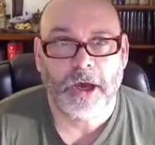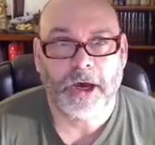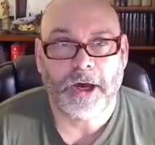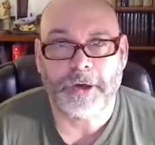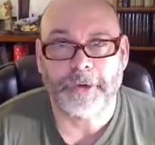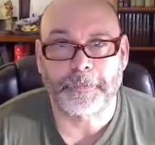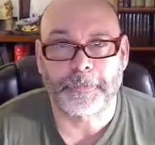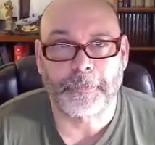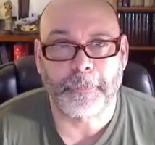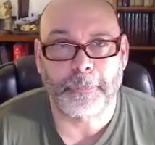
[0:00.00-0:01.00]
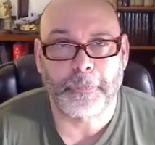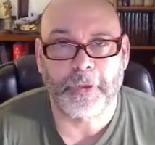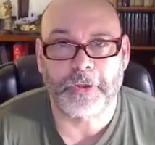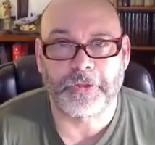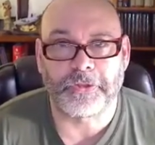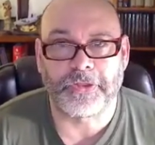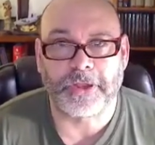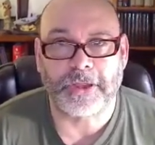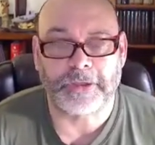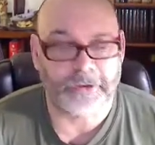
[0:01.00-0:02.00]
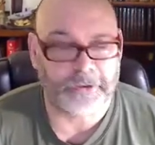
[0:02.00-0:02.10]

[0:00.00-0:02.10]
that